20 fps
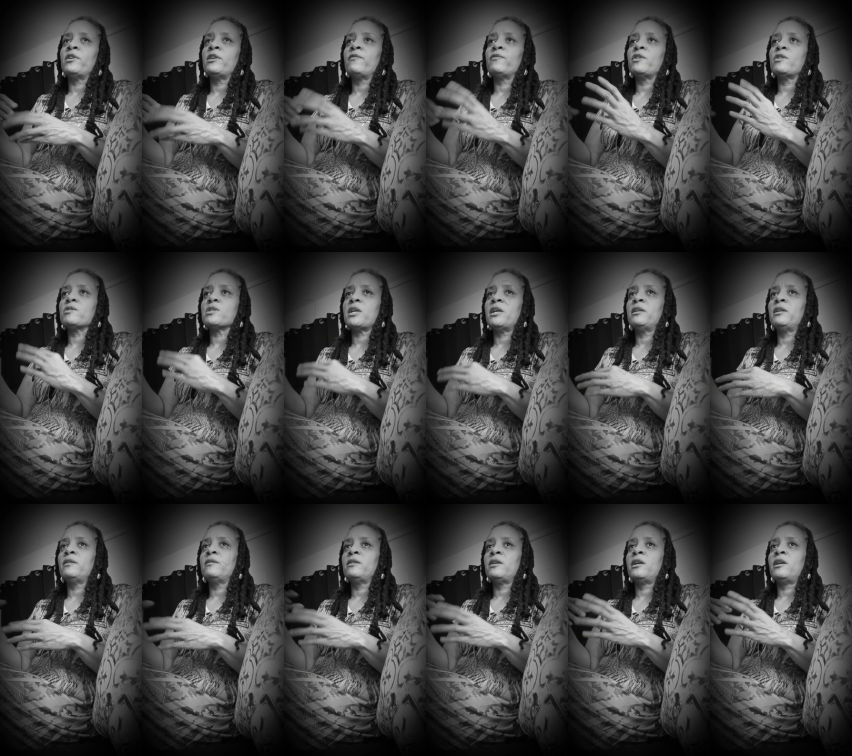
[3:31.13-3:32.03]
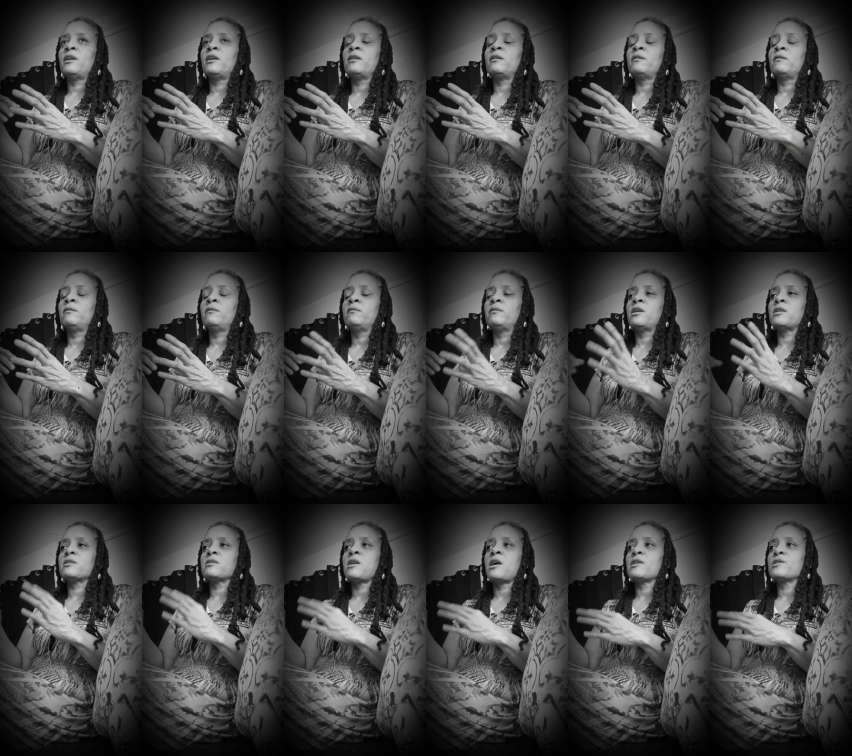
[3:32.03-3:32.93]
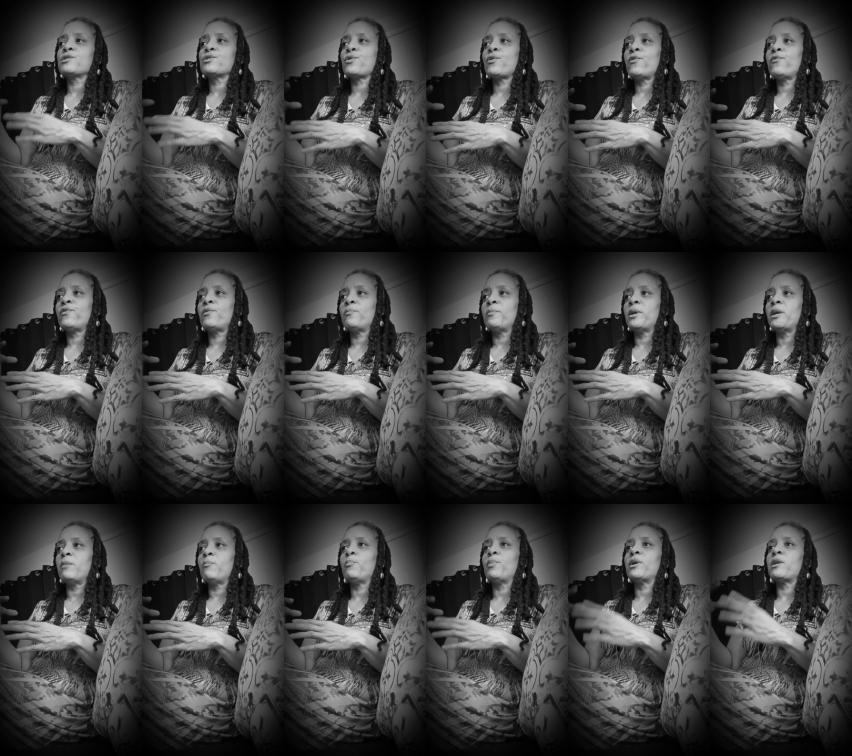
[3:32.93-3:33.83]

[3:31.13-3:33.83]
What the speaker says: and if there's anything that's not serving me,